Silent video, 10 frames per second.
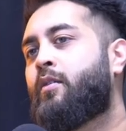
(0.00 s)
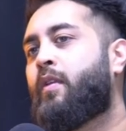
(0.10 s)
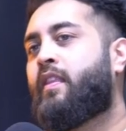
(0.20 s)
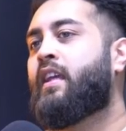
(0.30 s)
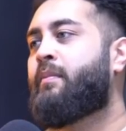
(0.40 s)

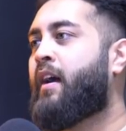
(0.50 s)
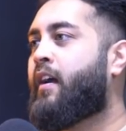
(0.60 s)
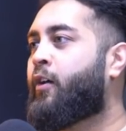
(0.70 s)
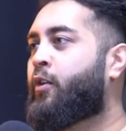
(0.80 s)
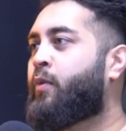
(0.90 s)
we think about
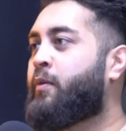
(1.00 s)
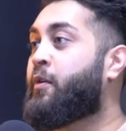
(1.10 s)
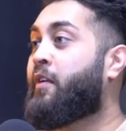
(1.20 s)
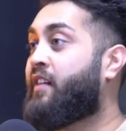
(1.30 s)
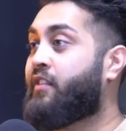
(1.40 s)
our health when we
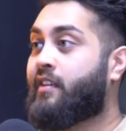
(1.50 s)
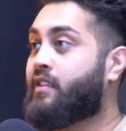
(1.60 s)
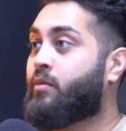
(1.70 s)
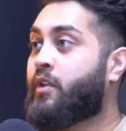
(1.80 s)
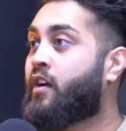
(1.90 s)
don't have it.
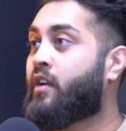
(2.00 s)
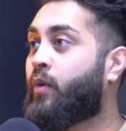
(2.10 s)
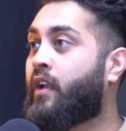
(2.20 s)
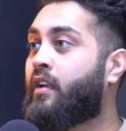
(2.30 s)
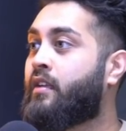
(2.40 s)
As when you're
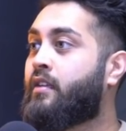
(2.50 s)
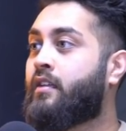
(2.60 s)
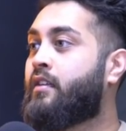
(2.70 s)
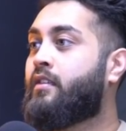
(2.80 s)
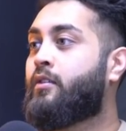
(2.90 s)
unwell,
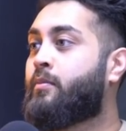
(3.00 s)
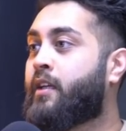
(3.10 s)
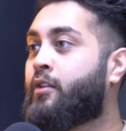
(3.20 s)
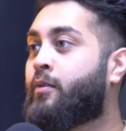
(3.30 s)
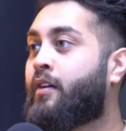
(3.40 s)
you're
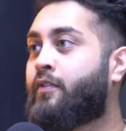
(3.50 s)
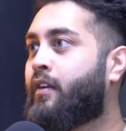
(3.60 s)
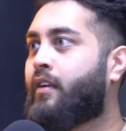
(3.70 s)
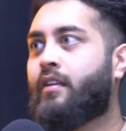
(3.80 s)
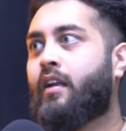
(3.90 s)
making dua
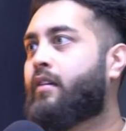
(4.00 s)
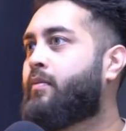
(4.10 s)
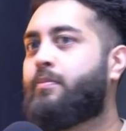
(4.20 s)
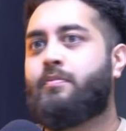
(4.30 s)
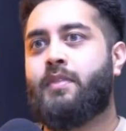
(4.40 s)
for Allah, like
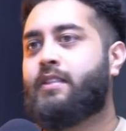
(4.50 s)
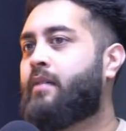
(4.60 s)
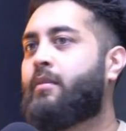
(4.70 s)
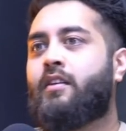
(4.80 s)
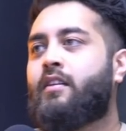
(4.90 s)
big
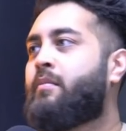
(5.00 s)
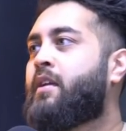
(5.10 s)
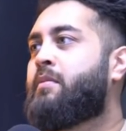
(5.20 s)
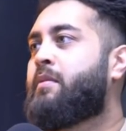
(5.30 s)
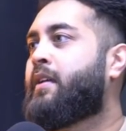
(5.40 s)
time. Allah,
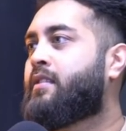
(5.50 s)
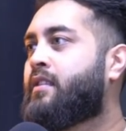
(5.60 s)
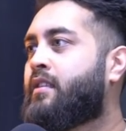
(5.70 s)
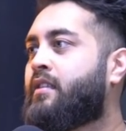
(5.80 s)
make me better.